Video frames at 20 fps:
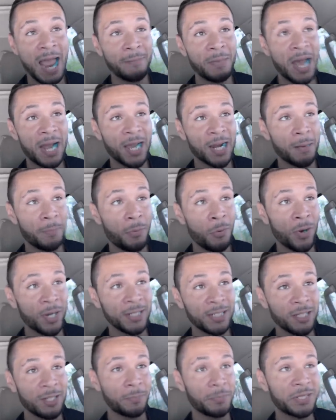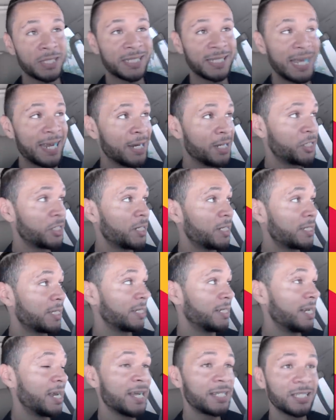I'm not going to point to the percentages
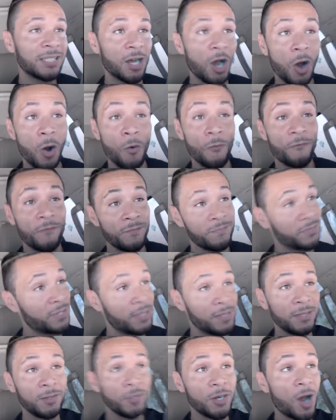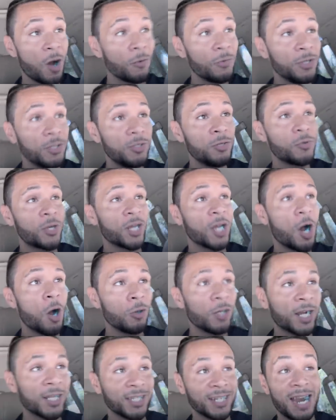and yes, the O, you know, you can
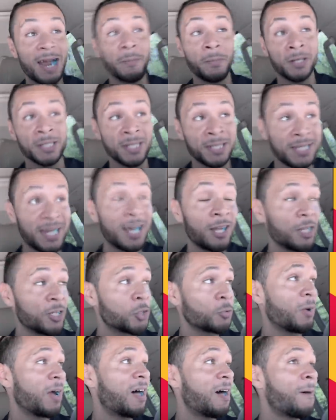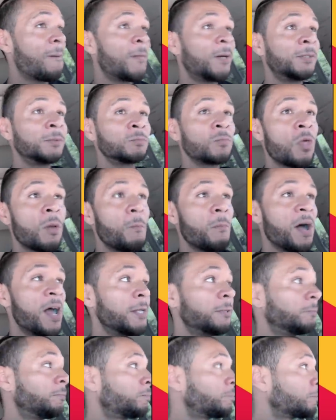go look at the numbers and tell as well.
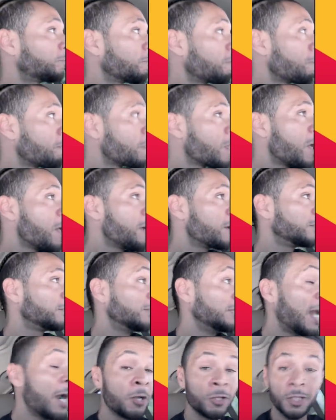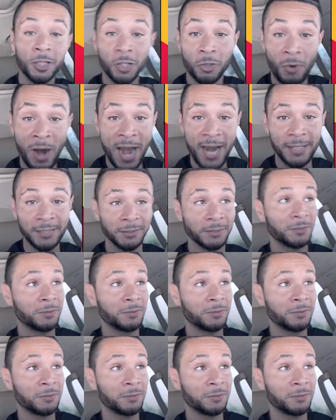But they don't look great.